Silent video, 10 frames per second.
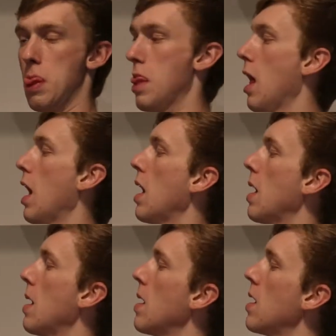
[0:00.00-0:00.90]
Ugh.
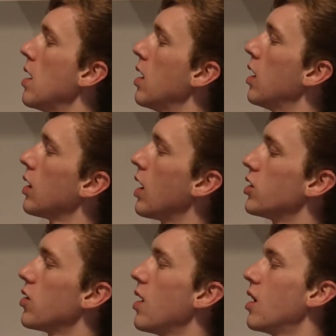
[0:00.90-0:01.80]
Okay,
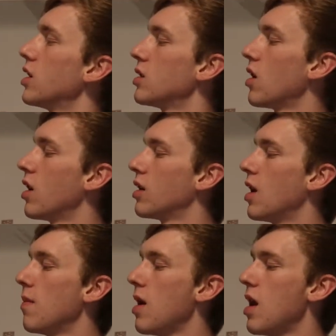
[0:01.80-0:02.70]
so right there it's starting
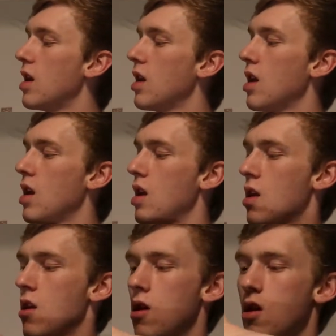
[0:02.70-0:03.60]
to, and
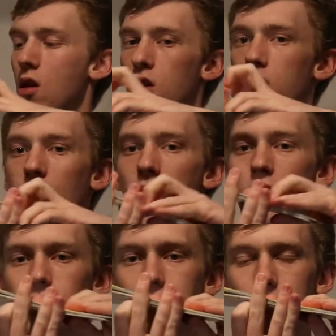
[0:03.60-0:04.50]
you can kind
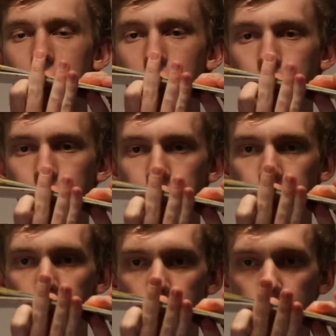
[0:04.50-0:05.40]
of see,
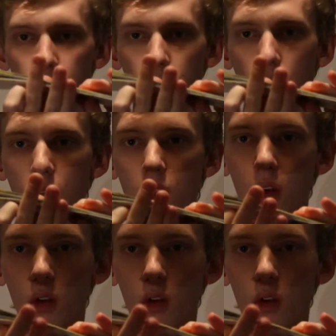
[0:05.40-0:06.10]
when I go